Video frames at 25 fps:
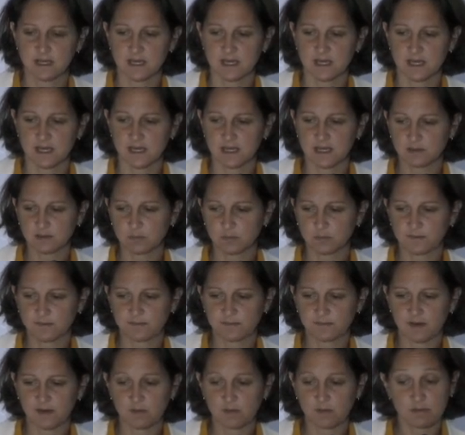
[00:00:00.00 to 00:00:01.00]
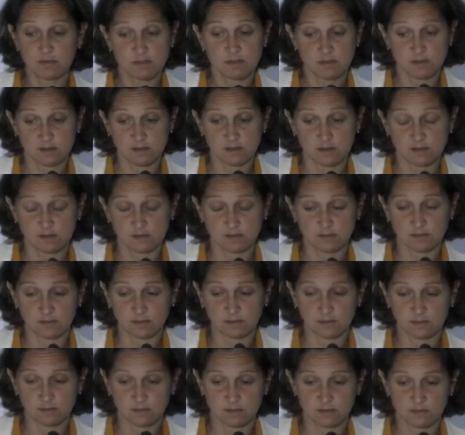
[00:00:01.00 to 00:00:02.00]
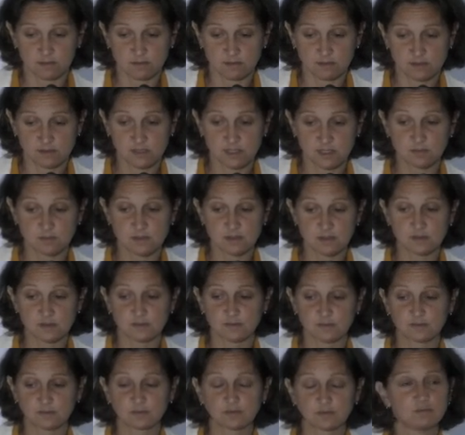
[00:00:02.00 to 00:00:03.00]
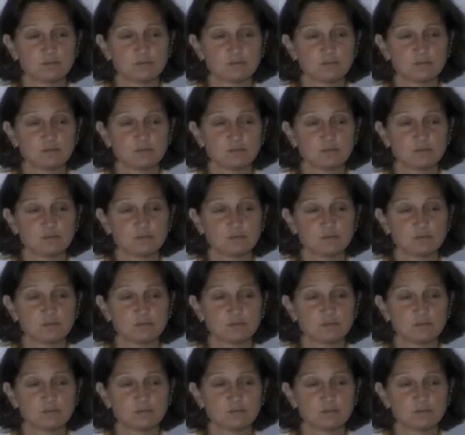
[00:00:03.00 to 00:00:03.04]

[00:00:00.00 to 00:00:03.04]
And we found a series of